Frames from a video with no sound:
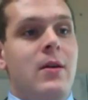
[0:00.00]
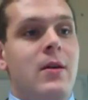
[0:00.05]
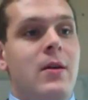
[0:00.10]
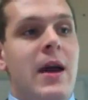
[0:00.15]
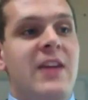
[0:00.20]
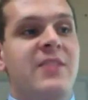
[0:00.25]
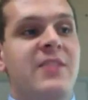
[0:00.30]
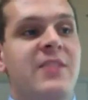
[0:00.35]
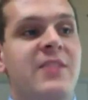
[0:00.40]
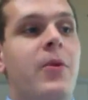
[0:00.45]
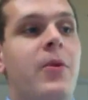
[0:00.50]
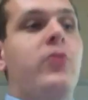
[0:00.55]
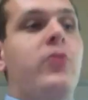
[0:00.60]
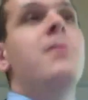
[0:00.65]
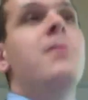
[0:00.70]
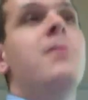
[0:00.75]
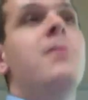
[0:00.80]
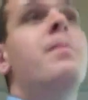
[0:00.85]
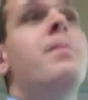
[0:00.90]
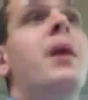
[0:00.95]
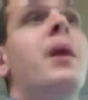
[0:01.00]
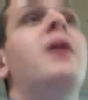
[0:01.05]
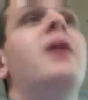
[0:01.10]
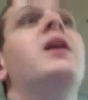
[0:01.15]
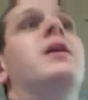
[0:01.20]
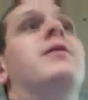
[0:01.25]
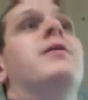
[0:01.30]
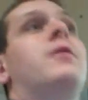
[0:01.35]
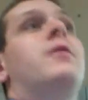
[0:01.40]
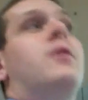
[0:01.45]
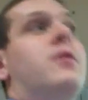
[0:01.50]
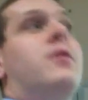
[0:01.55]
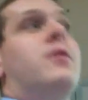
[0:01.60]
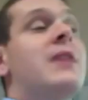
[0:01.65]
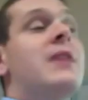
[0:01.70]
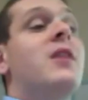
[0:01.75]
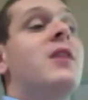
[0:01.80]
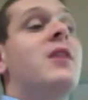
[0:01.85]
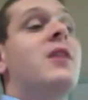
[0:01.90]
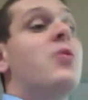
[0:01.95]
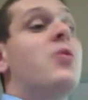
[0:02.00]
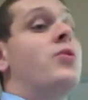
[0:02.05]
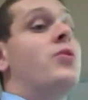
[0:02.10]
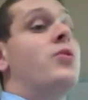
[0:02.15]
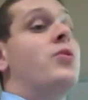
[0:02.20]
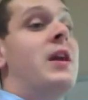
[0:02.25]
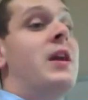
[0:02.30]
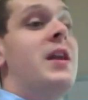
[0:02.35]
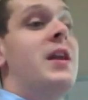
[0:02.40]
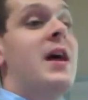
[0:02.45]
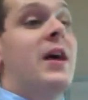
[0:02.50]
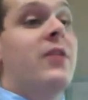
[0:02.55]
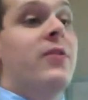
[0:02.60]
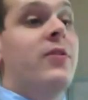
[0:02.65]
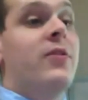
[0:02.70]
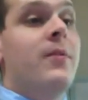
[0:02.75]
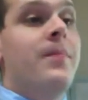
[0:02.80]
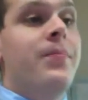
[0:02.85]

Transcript: as opposed to the but if, because that's the other one. We'll do that next.